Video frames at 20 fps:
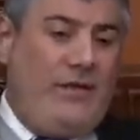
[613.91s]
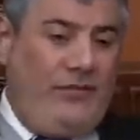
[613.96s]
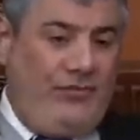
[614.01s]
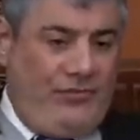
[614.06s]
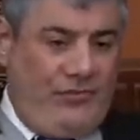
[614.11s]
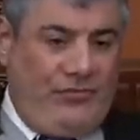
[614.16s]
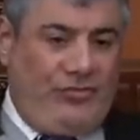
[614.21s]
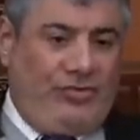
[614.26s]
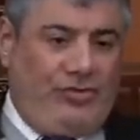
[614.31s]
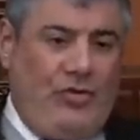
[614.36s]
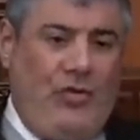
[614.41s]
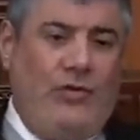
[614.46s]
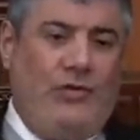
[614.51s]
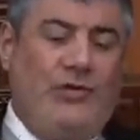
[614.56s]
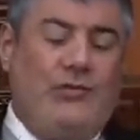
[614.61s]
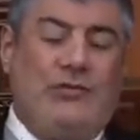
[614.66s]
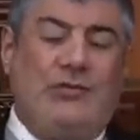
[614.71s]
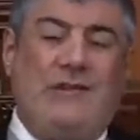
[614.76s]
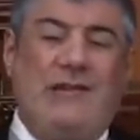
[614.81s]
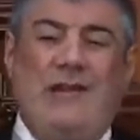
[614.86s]
I'll just show
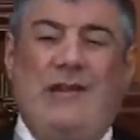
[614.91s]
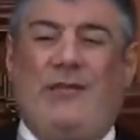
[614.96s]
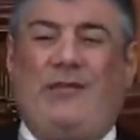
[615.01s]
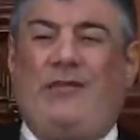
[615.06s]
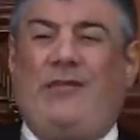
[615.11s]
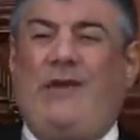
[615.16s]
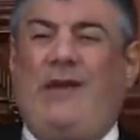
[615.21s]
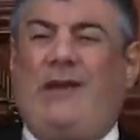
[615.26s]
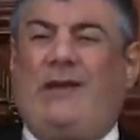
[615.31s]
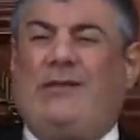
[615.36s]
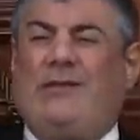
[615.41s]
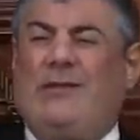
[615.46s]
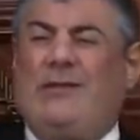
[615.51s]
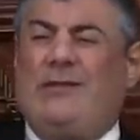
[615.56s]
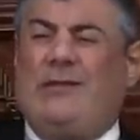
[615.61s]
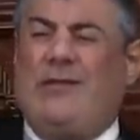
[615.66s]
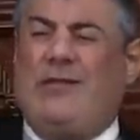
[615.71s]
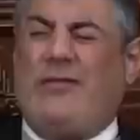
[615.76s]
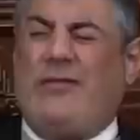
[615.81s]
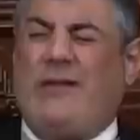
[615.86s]
you the effect
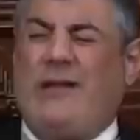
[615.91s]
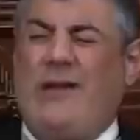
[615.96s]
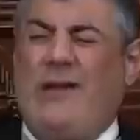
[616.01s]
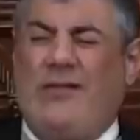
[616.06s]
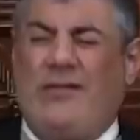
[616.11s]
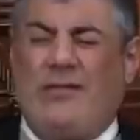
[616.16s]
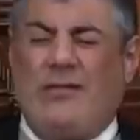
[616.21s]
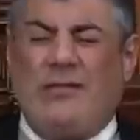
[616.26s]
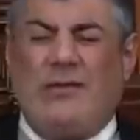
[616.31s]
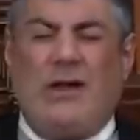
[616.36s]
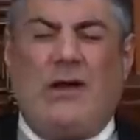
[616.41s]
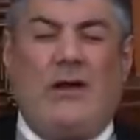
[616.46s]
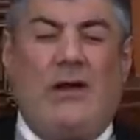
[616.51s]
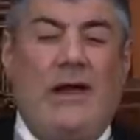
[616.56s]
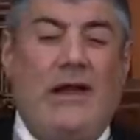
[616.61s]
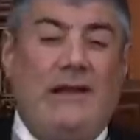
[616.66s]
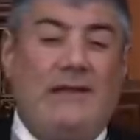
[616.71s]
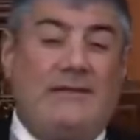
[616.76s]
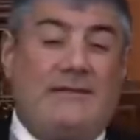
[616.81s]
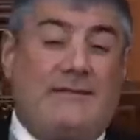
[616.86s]
of the stress on
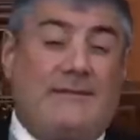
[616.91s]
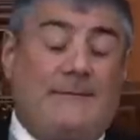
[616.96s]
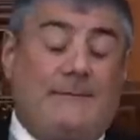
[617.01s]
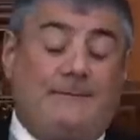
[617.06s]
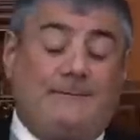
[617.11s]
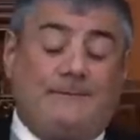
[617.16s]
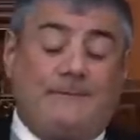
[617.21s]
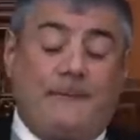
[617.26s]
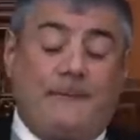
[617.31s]
our health.